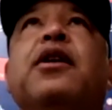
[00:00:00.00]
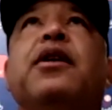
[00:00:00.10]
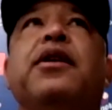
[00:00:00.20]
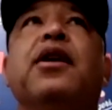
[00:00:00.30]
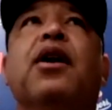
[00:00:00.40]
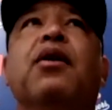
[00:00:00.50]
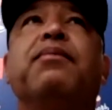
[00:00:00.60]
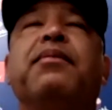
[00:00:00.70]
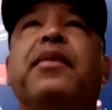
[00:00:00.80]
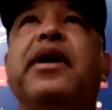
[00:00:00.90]
you
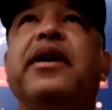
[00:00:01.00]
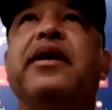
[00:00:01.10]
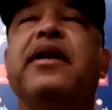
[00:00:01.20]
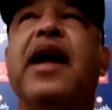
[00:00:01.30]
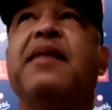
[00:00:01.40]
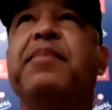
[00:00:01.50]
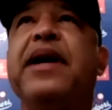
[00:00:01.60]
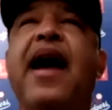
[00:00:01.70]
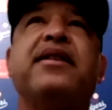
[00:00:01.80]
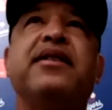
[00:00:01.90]
know, not
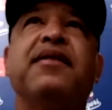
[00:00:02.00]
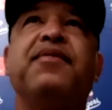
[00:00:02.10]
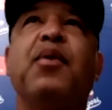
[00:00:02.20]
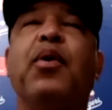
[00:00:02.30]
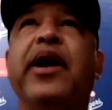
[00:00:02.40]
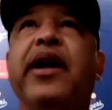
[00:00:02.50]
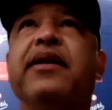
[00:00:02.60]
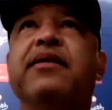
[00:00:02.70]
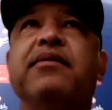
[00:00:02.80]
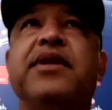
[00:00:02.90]
be active when we're
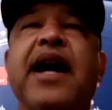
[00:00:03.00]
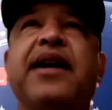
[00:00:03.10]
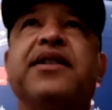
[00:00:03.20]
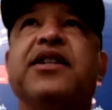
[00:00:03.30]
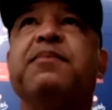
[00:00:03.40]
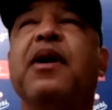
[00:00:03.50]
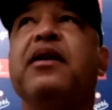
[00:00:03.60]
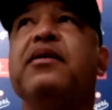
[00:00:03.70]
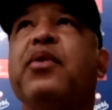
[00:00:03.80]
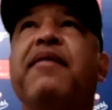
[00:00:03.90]
in Texas,
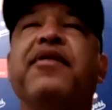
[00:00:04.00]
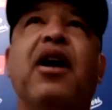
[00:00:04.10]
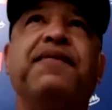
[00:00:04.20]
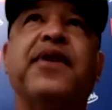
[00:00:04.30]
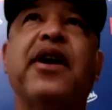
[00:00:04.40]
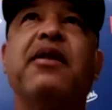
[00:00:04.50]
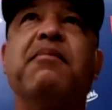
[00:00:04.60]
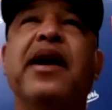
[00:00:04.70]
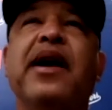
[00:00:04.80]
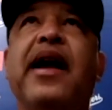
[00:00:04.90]
but we'll have the off day
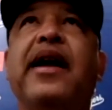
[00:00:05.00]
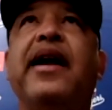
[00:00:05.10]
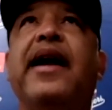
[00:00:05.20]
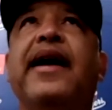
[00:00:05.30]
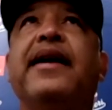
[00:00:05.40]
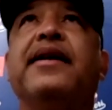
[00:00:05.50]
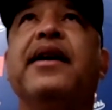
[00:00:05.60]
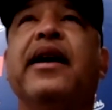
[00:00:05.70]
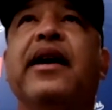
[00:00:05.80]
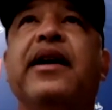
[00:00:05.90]
on Monday, and
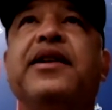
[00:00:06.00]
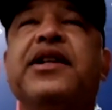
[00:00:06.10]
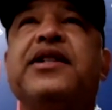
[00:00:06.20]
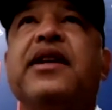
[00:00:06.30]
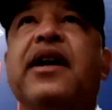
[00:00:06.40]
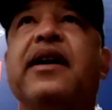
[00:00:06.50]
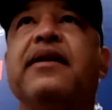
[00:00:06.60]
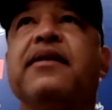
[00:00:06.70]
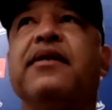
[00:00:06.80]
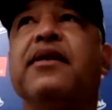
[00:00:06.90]
just uh,
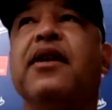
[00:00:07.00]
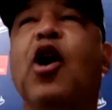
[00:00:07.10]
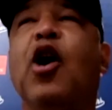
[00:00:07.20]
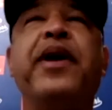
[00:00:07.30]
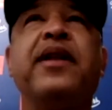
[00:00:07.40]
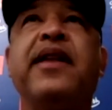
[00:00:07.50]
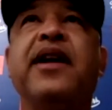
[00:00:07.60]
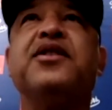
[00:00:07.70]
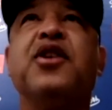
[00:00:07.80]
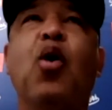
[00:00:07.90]
hoping
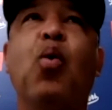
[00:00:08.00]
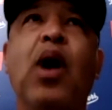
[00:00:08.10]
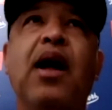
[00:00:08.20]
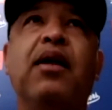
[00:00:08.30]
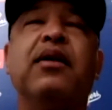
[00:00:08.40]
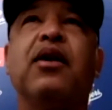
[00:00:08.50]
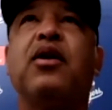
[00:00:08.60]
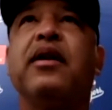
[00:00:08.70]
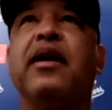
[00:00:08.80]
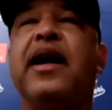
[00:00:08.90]
things go
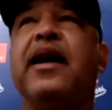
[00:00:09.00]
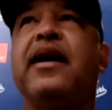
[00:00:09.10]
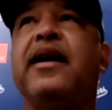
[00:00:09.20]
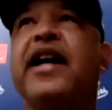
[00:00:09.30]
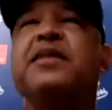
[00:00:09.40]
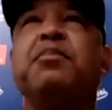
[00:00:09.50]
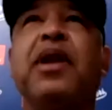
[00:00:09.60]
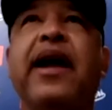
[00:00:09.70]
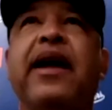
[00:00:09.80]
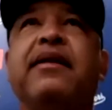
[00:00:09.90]
well uh, uh, as
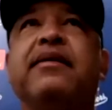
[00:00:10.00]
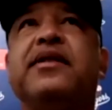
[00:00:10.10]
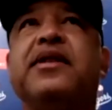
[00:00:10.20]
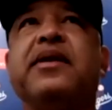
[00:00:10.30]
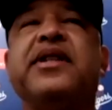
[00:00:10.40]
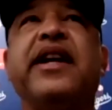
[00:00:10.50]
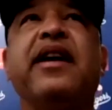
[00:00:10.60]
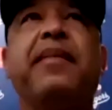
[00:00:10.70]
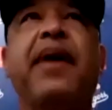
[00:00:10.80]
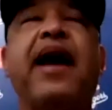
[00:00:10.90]
planned to see
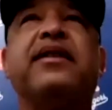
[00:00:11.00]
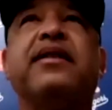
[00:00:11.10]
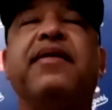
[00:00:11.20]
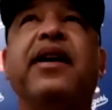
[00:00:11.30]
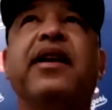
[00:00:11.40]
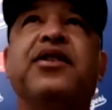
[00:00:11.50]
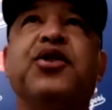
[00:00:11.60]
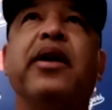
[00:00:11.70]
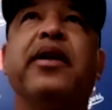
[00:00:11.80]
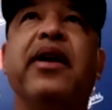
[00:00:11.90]
him activated
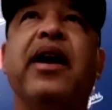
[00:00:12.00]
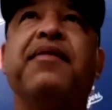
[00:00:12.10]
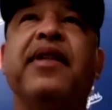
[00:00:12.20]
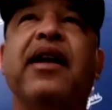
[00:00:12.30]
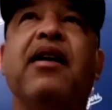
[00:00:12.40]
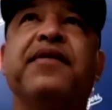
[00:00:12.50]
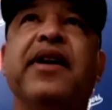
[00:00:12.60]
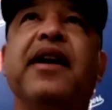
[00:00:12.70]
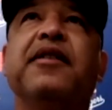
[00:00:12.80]
shortly thereafter that off day.